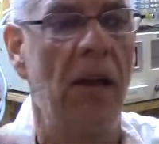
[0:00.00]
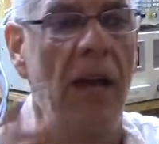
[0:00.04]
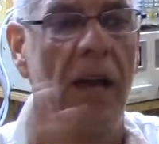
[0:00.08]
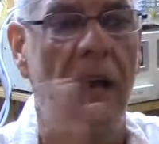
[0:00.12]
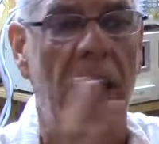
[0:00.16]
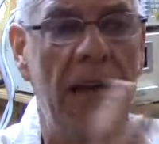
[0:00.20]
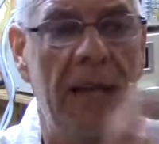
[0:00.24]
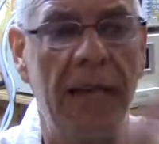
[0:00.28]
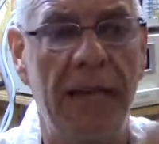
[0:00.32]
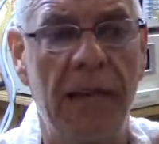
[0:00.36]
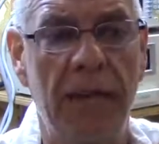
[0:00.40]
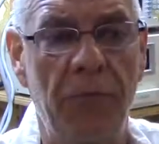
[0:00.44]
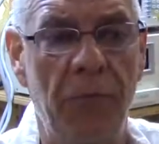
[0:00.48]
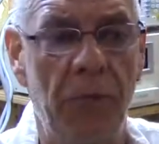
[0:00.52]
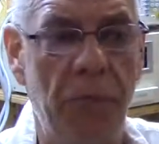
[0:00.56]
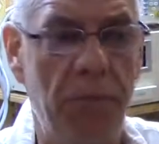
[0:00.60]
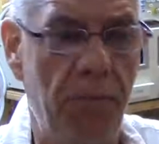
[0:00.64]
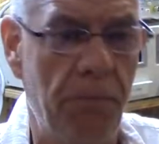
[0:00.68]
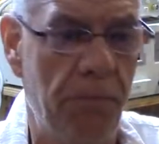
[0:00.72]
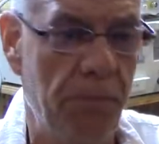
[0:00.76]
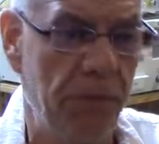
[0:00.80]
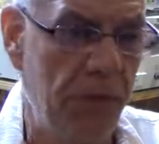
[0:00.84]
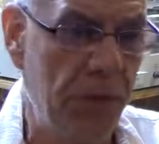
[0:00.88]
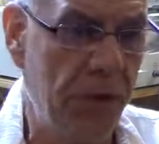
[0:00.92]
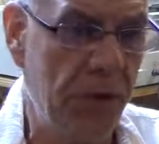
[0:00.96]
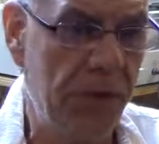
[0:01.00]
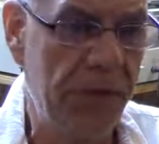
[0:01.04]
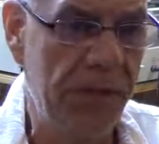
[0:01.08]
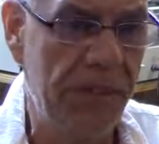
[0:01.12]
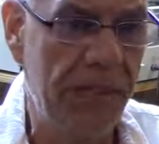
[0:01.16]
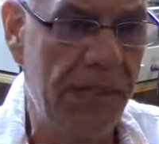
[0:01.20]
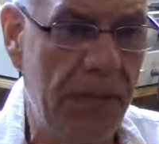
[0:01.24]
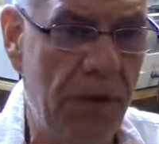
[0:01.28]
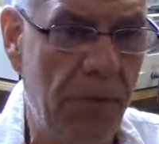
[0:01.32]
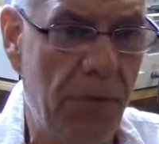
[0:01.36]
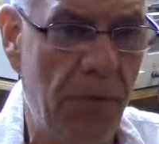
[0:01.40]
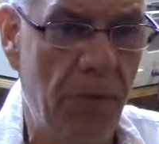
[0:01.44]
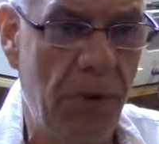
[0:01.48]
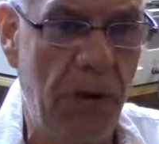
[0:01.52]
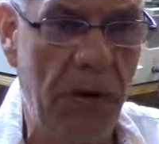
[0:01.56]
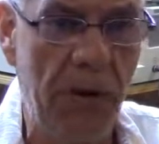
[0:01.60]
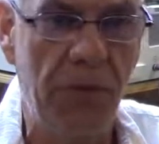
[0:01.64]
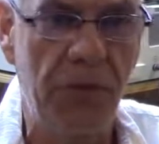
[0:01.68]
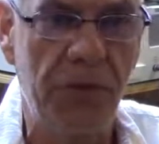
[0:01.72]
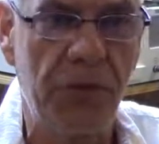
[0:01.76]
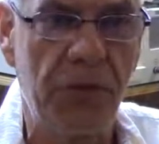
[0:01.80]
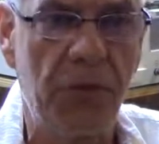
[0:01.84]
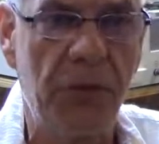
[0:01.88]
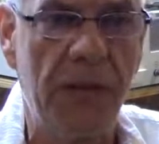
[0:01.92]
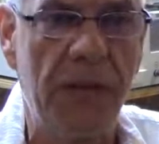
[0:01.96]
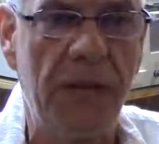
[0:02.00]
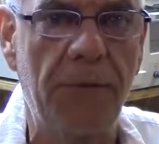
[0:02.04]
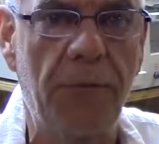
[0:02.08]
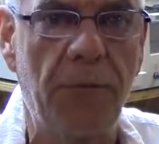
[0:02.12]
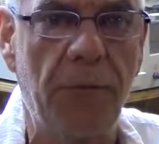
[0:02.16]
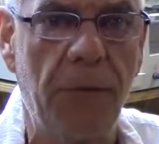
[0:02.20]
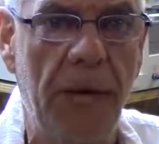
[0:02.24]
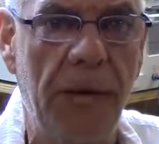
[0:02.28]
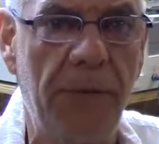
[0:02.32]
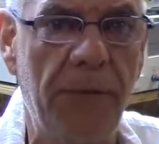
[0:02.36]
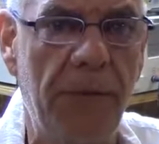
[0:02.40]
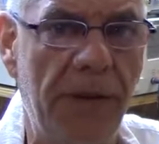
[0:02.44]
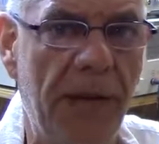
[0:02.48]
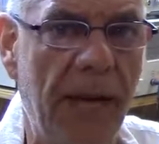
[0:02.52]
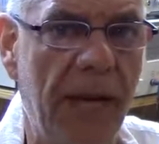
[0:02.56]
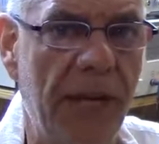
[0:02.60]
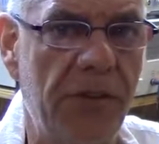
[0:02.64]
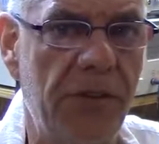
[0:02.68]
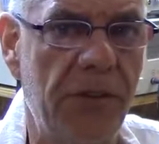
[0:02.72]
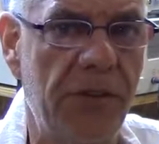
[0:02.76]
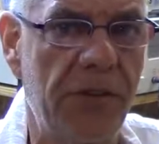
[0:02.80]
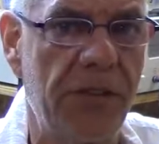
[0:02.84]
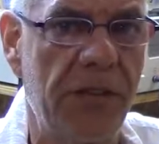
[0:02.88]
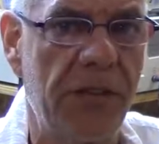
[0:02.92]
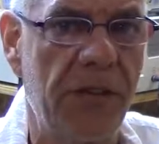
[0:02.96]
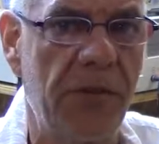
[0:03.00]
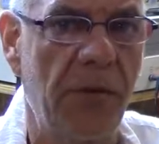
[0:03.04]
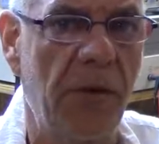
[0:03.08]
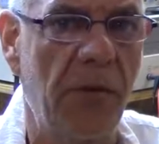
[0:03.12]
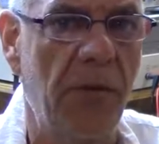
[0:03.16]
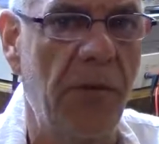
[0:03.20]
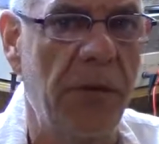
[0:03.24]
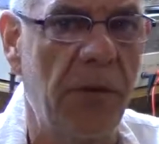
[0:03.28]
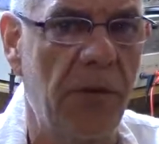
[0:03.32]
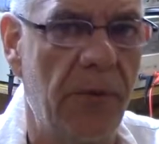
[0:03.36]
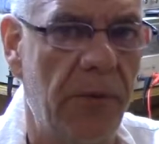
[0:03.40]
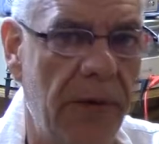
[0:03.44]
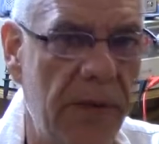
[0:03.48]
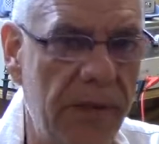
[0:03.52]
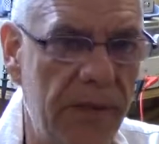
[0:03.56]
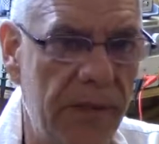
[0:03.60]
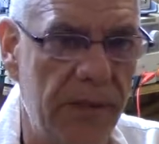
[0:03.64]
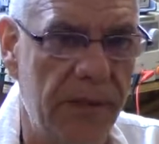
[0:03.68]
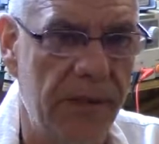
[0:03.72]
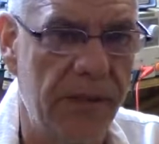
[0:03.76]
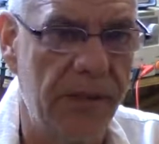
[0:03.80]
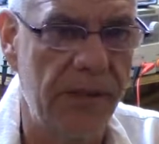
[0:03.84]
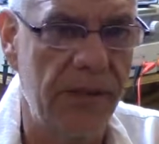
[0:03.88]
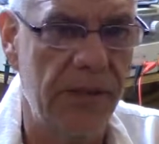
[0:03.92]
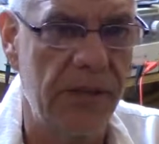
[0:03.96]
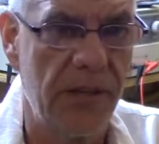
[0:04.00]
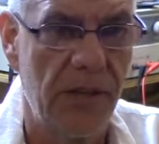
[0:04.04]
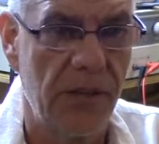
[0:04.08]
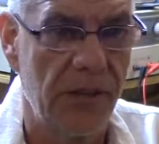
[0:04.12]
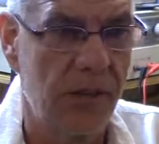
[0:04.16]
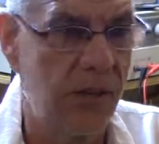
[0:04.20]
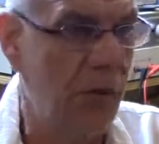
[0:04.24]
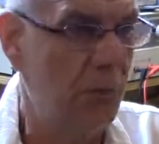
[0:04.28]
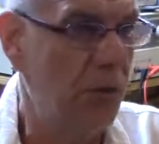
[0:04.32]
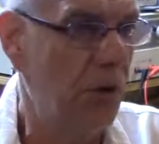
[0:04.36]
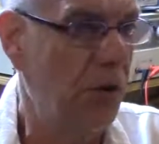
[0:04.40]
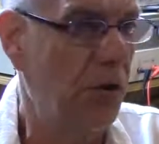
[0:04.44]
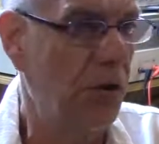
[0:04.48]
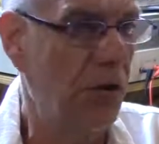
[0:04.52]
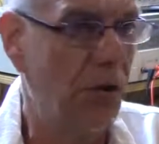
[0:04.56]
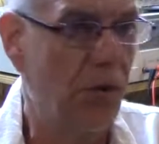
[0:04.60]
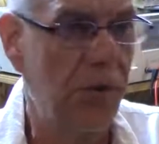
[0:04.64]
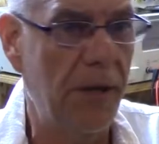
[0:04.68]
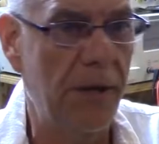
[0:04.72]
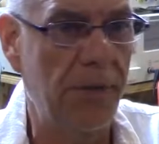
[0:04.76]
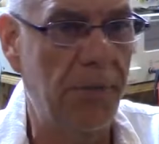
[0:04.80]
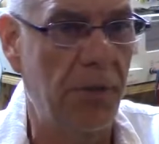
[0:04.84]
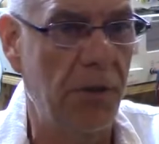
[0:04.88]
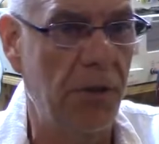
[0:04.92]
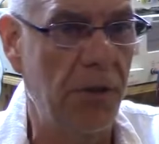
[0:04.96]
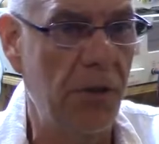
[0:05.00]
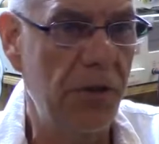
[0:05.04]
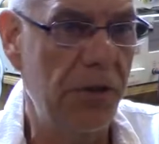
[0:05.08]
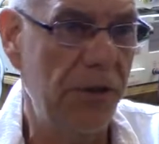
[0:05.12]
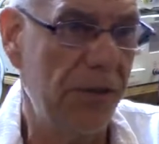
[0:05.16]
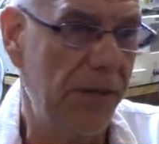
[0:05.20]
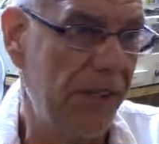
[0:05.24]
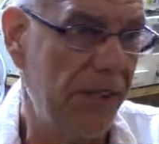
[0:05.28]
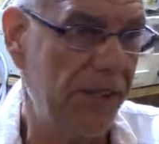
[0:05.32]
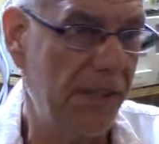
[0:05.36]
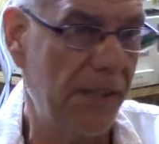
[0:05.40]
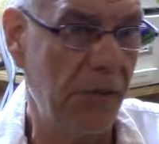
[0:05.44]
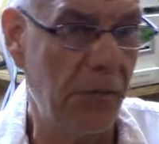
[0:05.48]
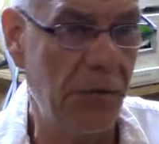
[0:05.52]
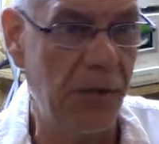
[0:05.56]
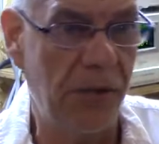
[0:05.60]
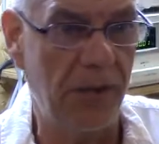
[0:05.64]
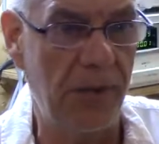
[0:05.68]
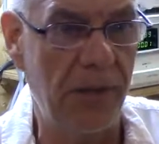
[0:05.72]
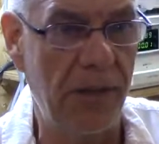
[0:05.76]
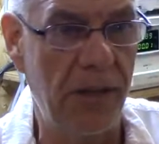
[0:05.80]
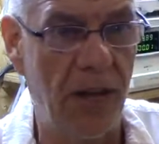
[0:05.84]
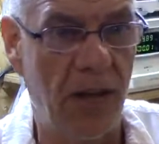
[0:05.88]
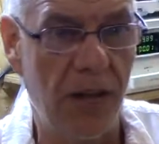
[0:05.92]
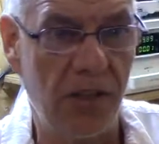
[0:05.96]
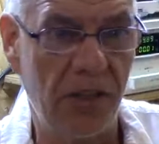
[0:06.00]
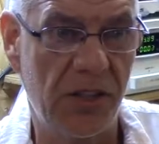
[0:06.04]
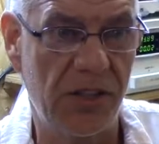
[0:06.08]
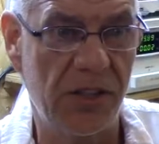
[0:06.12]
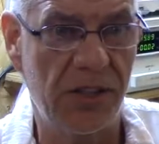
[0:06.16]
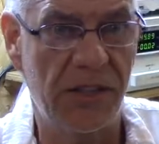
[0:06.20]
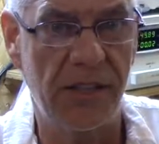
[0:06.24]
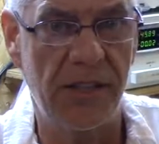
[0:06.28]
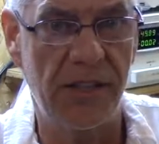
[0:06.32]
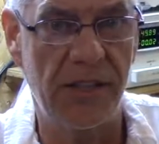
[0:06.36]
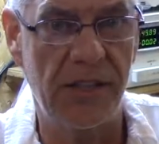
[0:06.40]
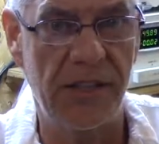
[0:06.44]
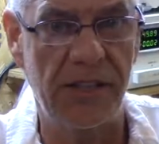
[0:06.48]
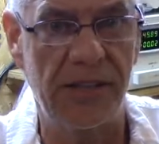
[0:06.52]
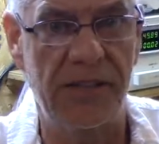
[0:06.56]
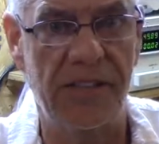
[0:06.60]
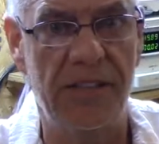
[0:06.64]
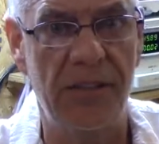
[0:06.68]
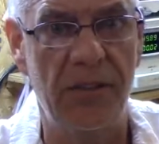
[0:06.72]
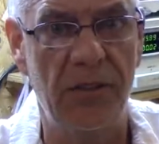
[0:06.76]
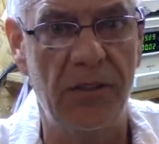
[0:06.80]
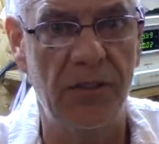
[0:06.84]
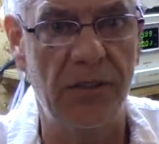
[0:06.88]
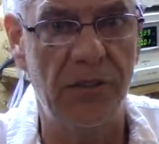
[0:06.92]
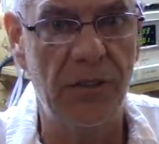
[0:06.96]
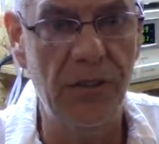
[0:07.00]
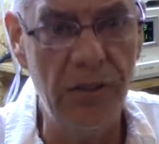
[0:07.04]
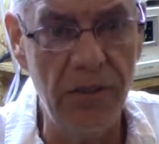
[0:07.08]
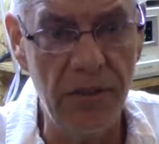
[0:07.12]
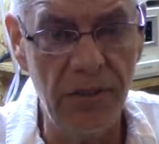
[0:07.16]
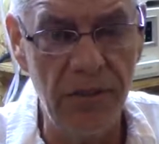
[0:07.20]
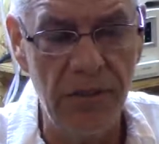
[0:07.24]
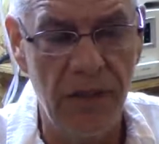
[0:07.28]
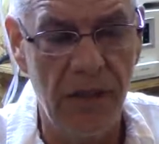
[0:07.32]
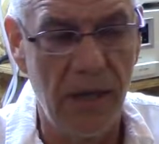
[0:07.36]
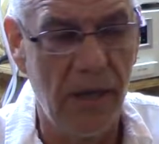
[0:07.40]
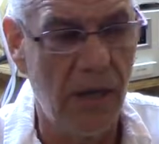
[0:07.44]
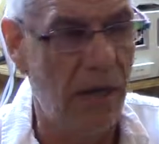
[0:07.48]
and then we're using the other primer so we can prime the nitrogen with resonance so we don't create pollution, instead we create oxygen and CO2.